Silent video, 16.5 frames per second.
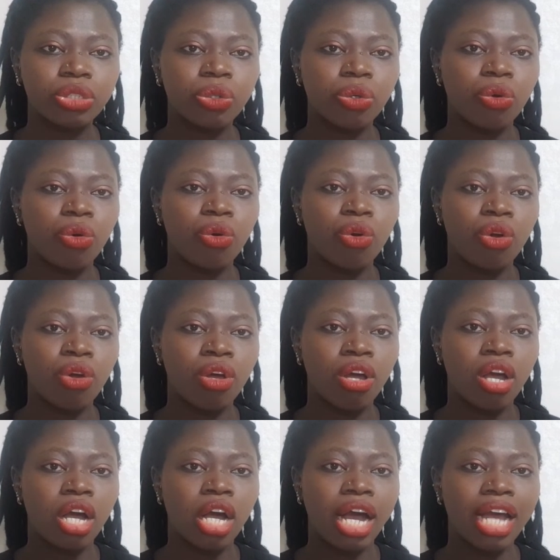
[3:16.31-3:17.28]
So
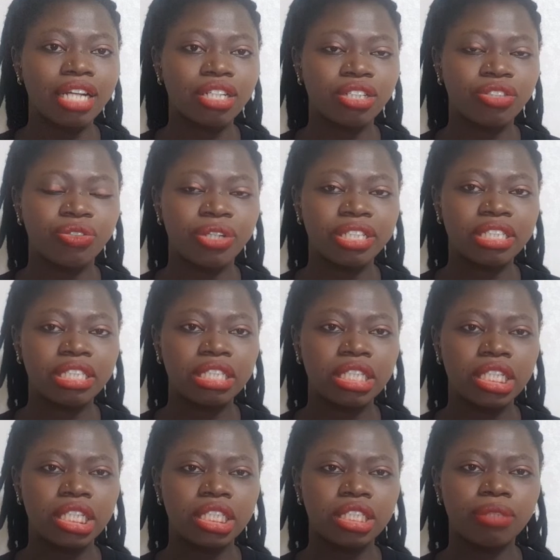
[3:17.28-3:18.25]

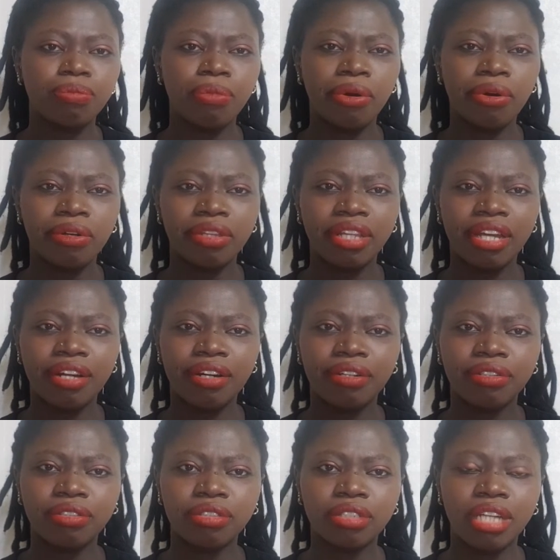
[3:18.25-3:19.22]
actresses,
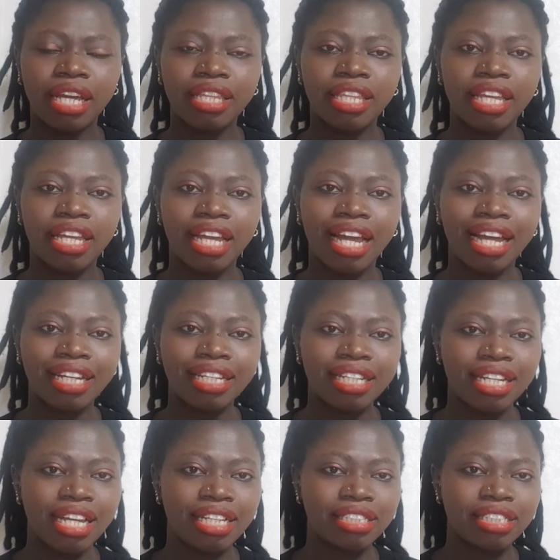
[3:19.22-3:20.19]
models, I think
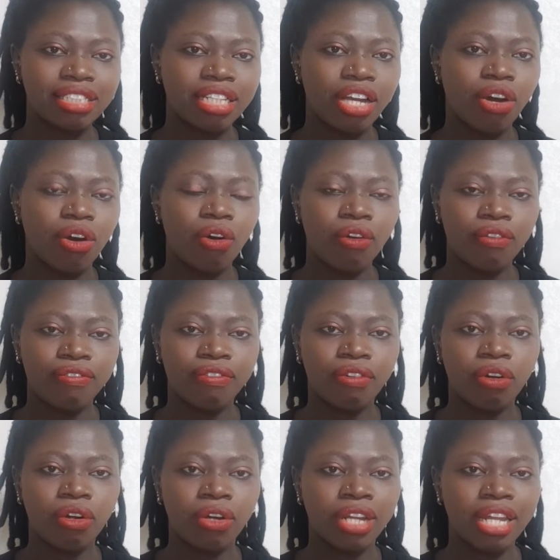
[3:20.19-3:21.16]
athletes, they all
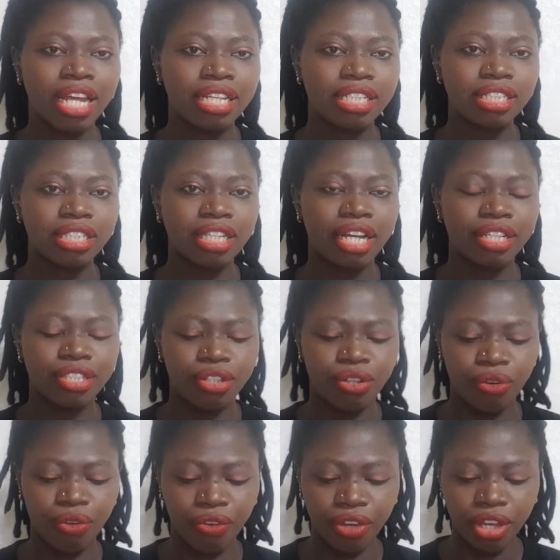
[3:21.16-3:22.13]
fall under this
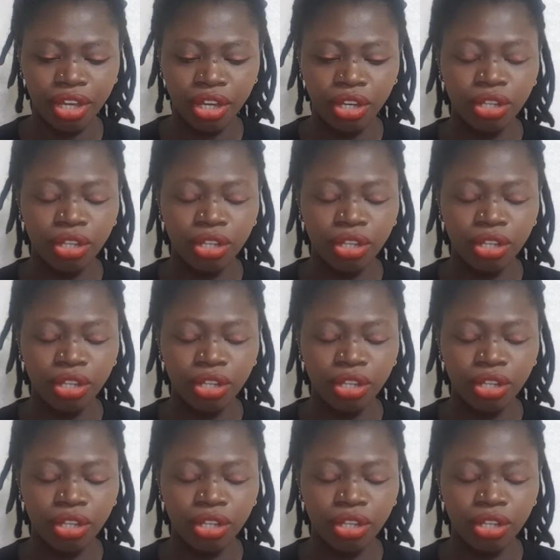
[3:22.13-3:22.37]
category.